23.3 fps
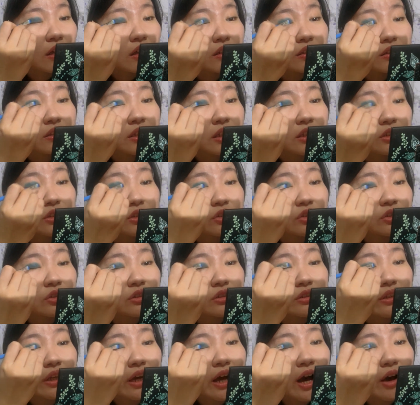just to
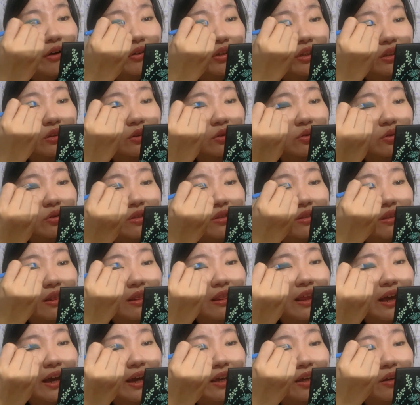see how it looks
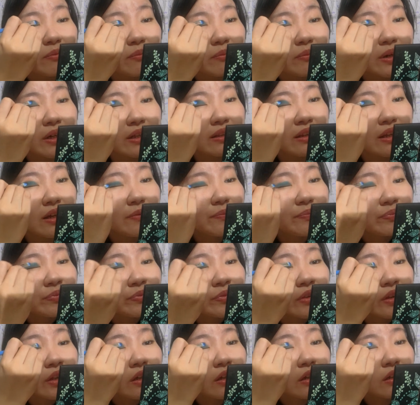like. But
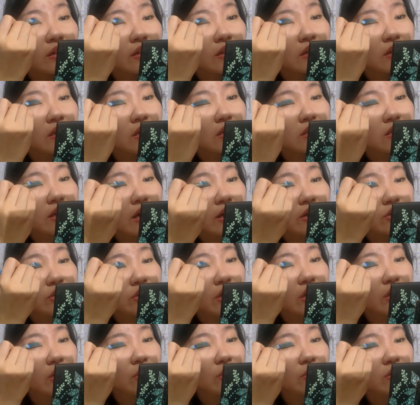this
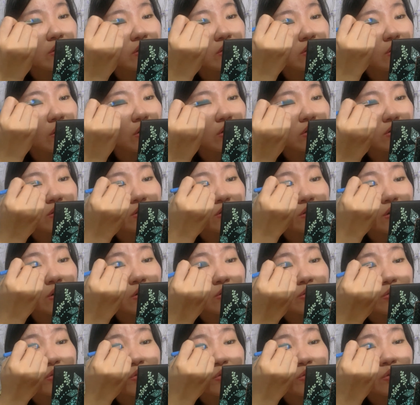eyeshadow is
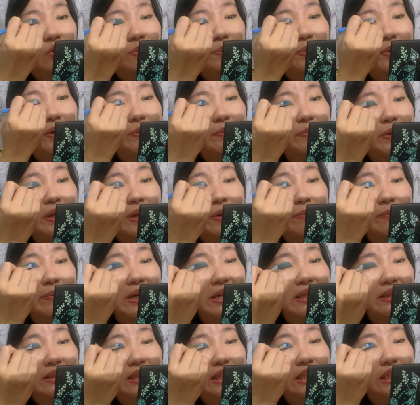also super
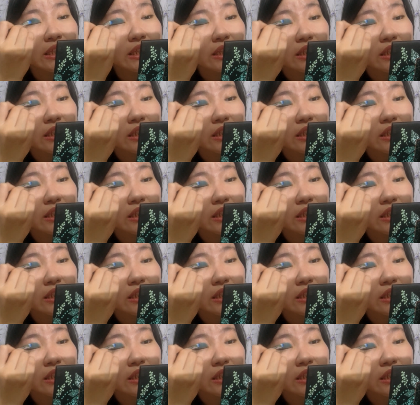pigmented